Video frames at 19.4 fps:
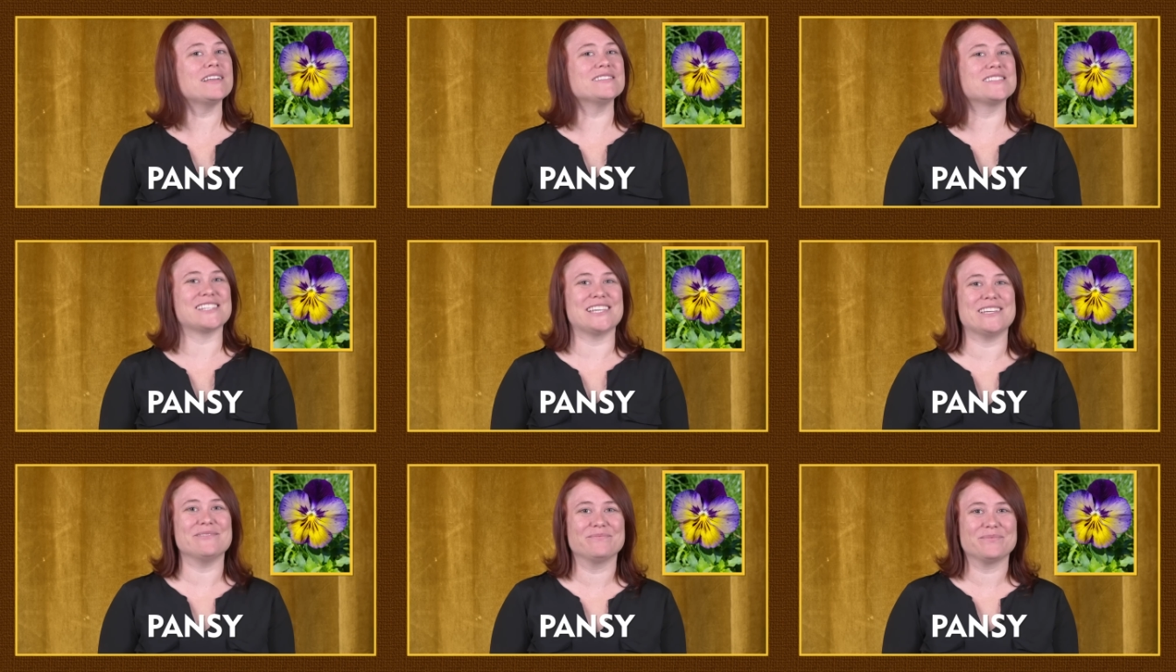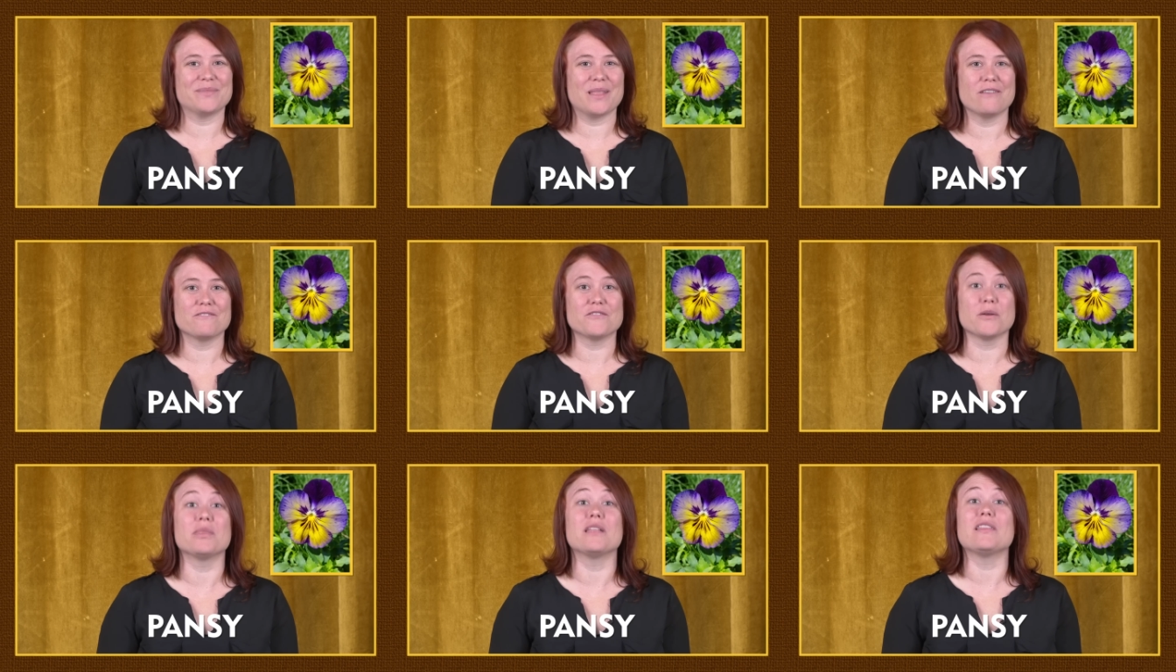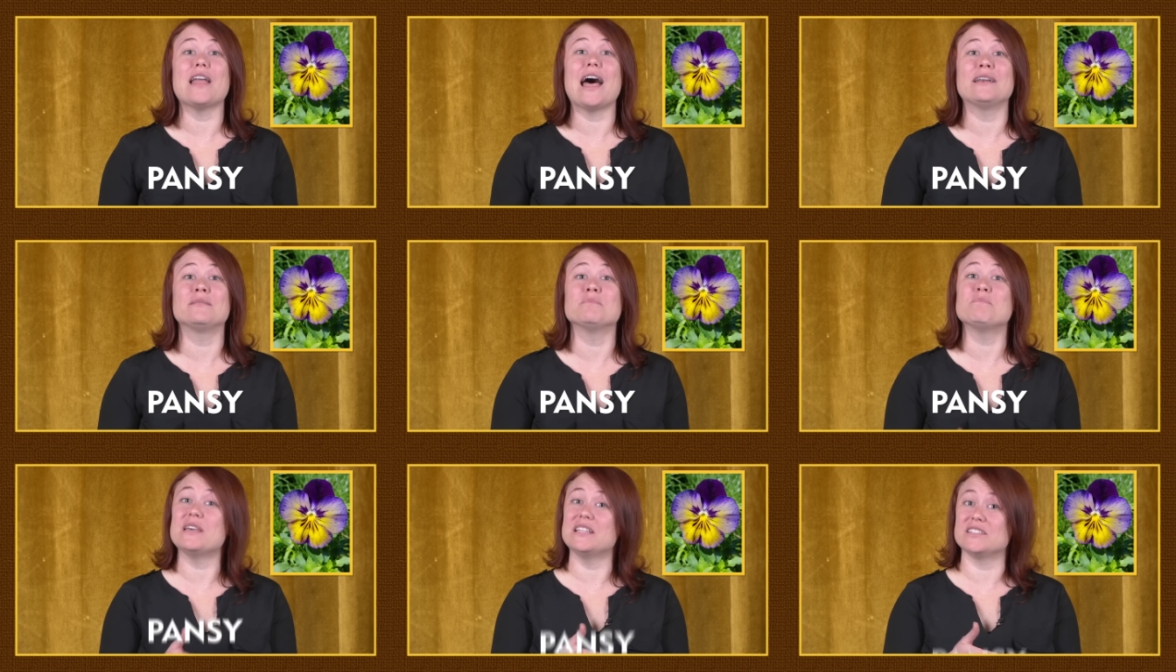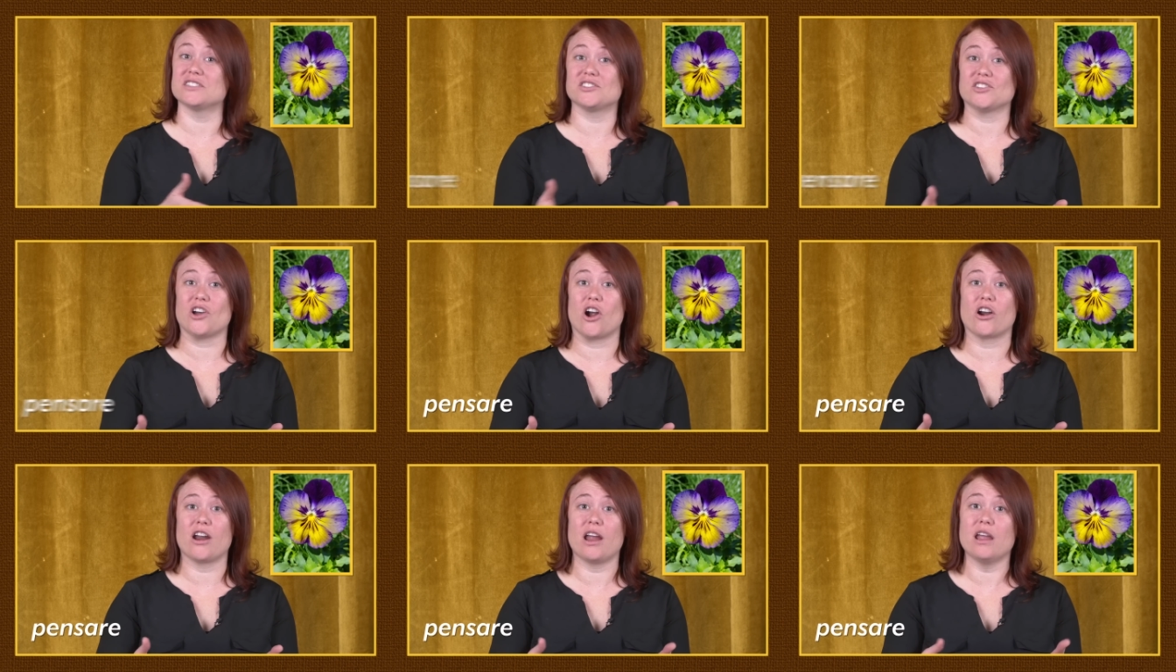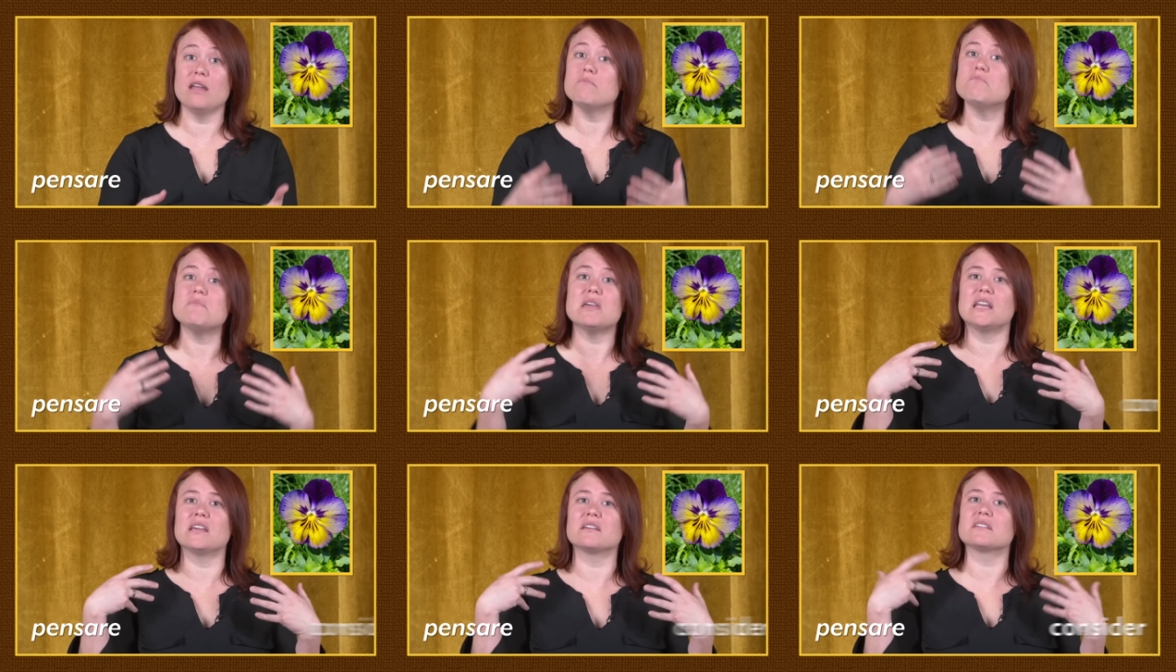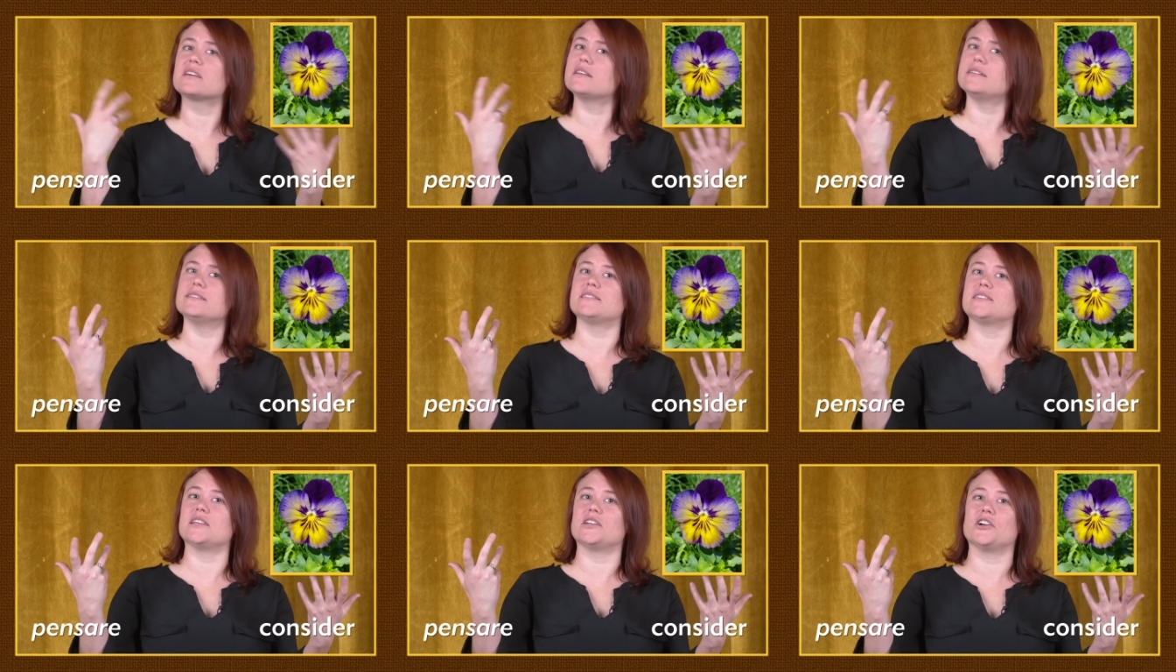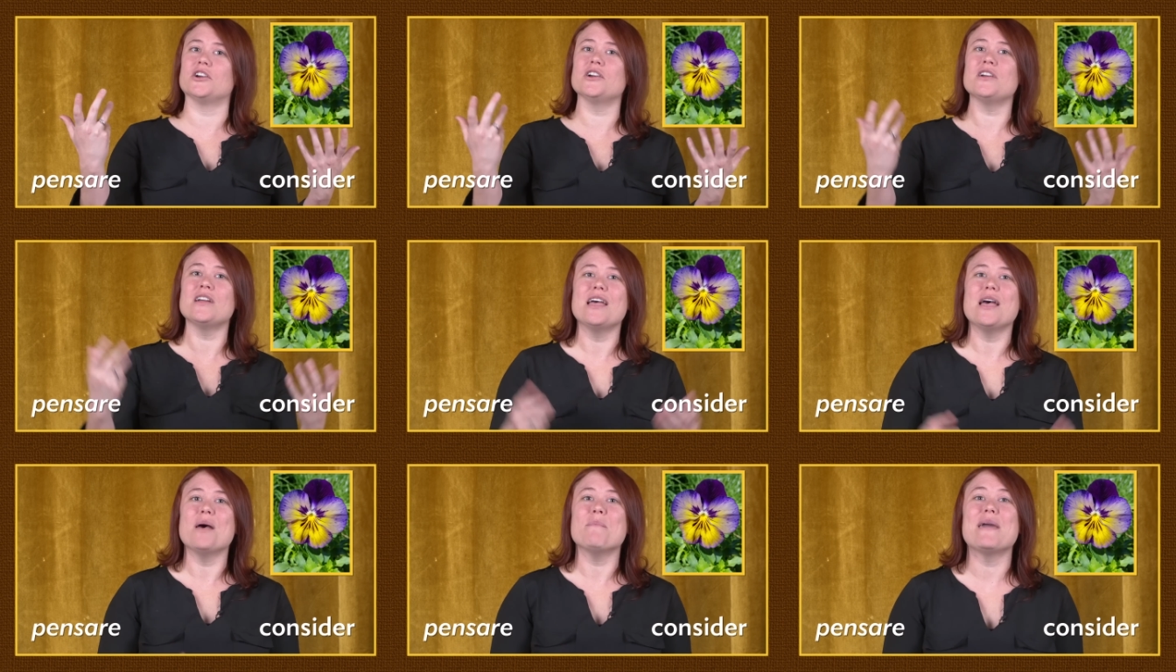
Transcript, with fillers: Pansy. From the Latin pensare, meaning consider,